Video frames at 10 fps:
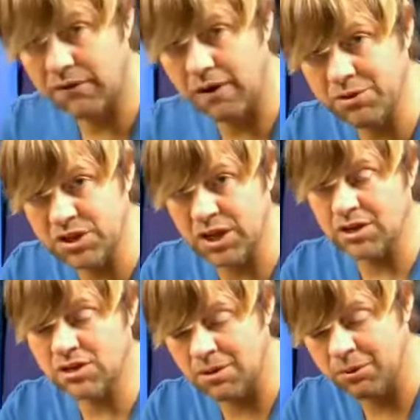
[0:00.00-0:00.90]
if I'm
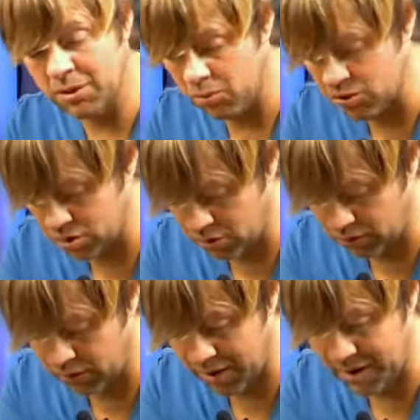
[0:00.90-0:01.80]
singing something more
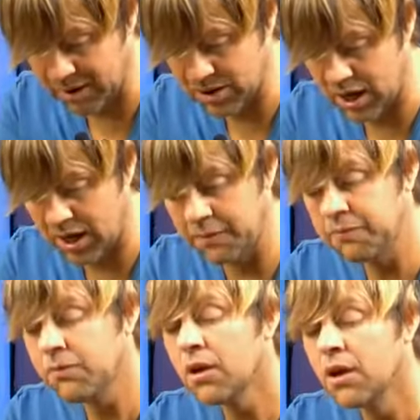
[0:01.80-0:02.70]
soulful, I might
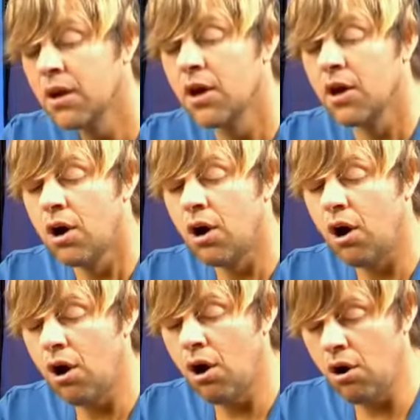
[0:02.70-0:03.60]
say,
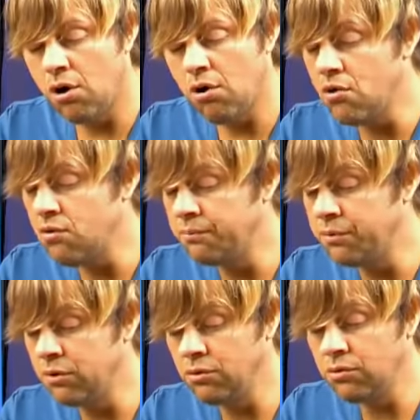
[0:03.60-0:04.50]
oh,
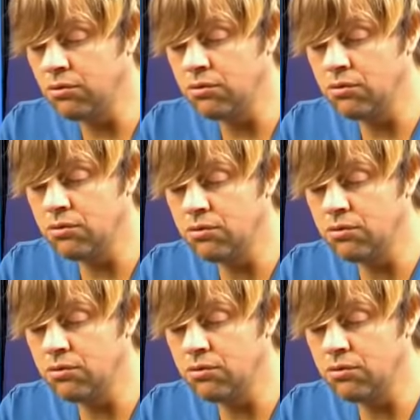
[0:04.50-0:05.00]
beautiful